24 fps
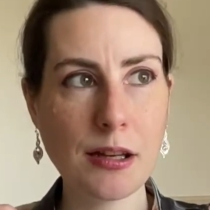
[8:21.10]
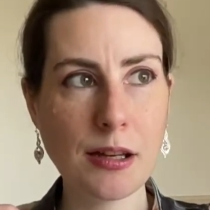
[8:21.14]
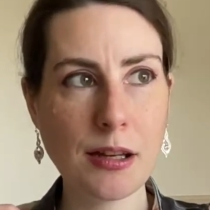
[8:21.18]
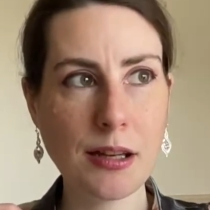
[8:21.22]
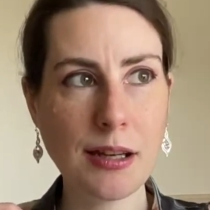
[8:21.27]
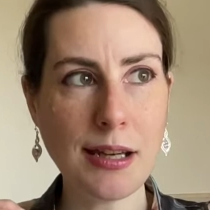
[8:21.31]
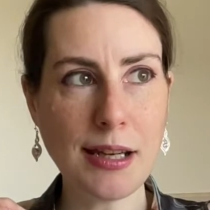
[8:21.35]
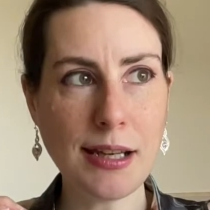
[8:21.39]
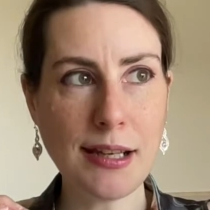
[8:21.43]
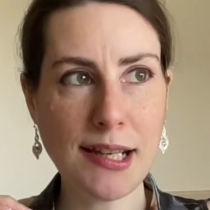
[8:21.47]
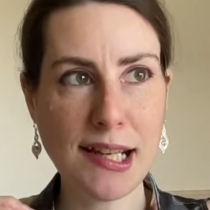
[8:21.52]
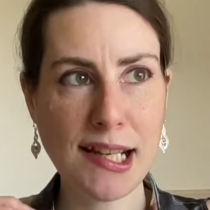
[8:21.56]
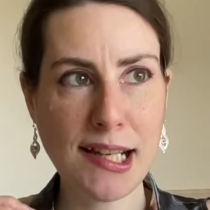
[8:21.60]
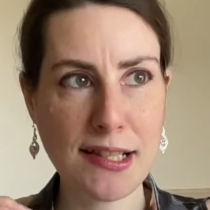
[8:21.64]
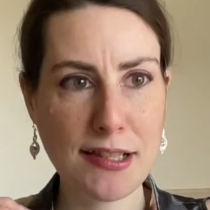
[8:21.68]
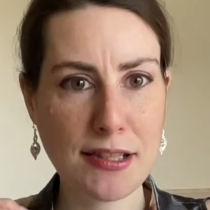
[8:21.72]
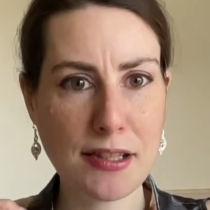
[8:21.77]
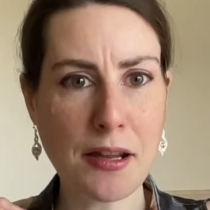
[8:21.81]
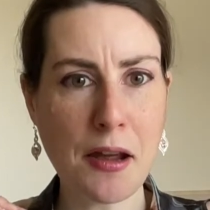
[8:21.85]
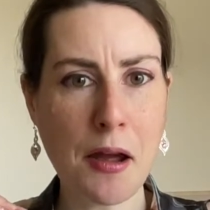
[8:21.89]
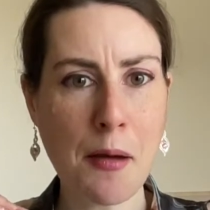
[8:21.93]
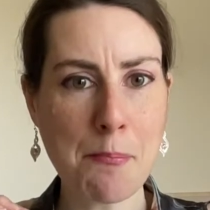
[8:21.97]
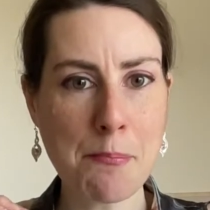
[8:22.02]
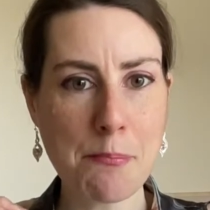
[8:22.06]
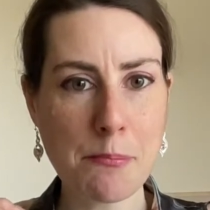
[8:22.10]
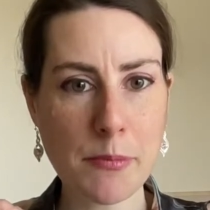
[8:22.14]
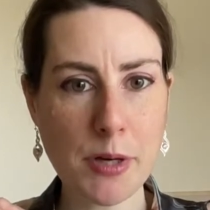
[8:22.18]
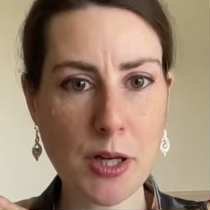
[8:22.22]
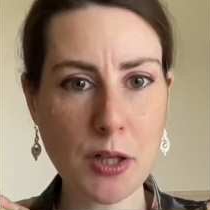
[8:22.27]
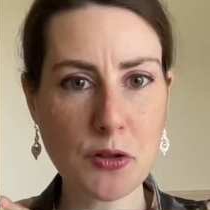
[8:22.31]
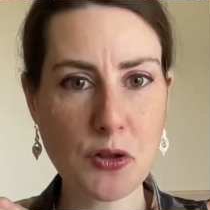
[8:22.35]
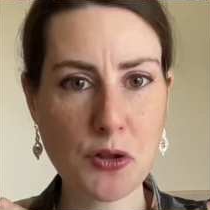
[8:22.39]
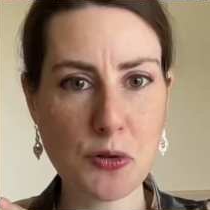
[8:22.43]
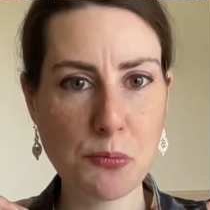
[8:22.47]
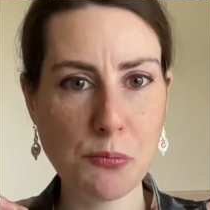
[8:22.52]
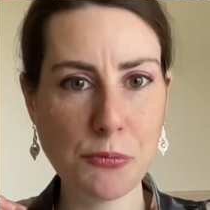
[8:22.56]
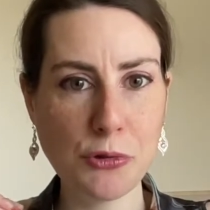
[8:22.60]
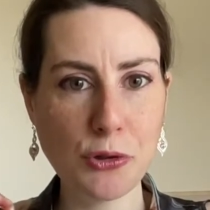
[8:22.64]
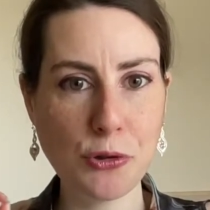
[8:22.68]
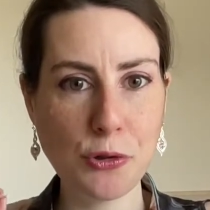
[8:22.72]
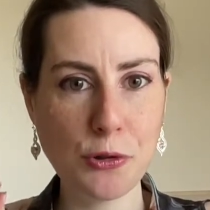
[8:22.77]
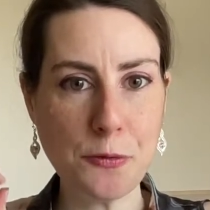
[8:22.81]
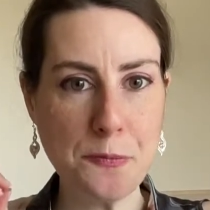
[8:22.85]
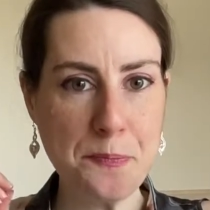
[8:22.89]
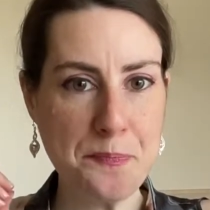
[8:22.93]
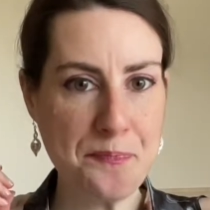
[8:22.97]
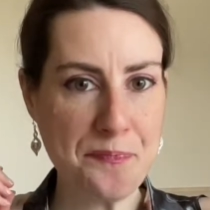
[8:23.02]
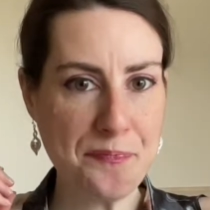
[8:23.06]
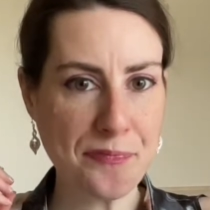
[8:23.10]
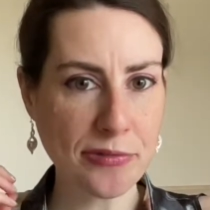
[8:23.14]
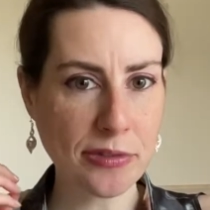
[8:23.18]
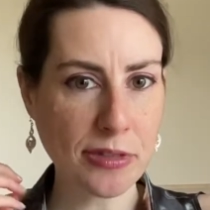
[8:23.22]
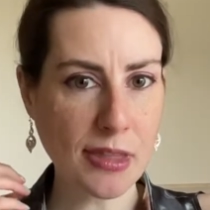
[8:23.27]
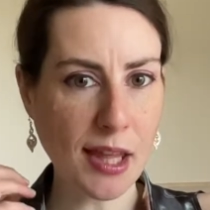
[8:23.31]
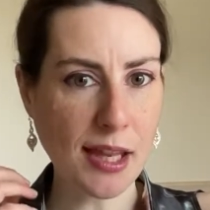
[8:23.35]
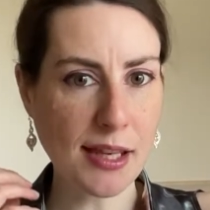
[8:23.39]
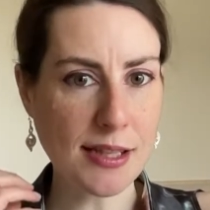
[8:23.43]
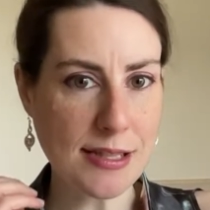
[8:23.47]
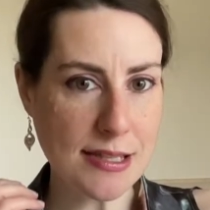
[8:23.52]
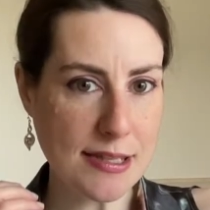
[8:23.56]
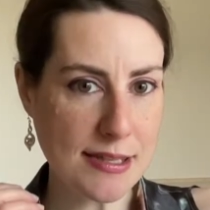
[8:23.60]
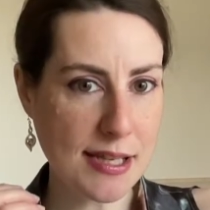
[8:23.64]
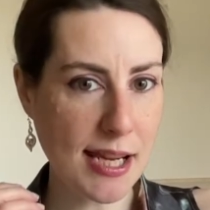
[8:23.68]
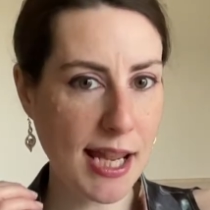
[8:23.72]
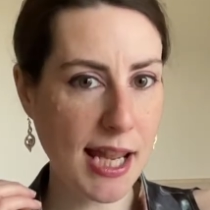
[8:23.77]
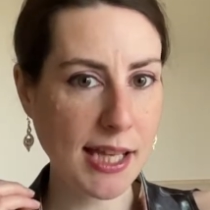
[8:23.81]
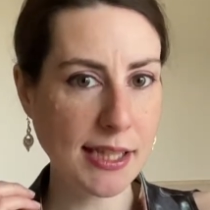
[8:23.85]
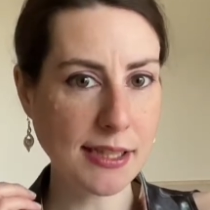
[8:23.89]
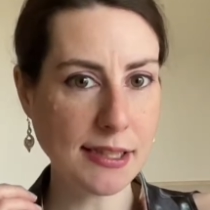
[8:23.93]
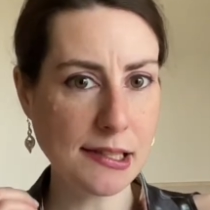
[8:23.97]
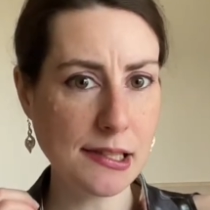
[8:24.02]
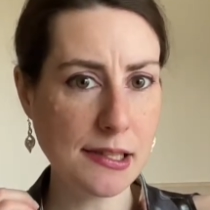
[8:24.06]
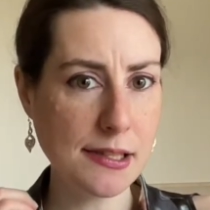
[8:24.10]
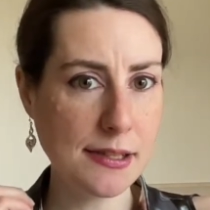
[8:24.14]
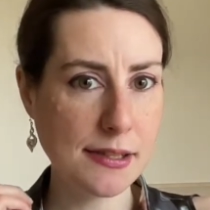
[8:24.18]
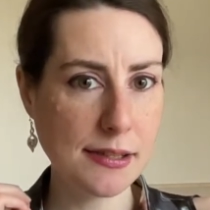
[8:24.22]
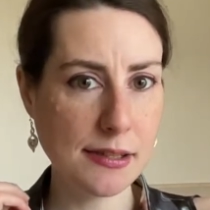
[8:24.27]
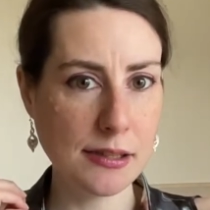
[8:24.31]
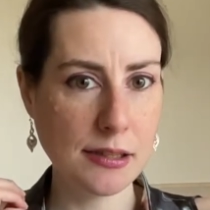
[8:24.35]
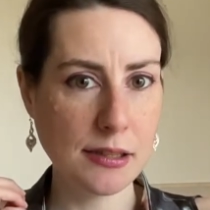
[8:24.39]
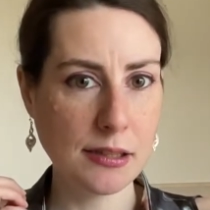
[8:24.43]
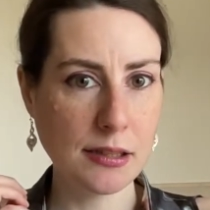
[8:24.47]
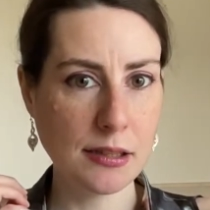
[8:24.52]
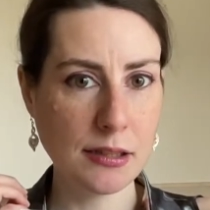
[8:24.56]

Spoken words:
it is a much more intense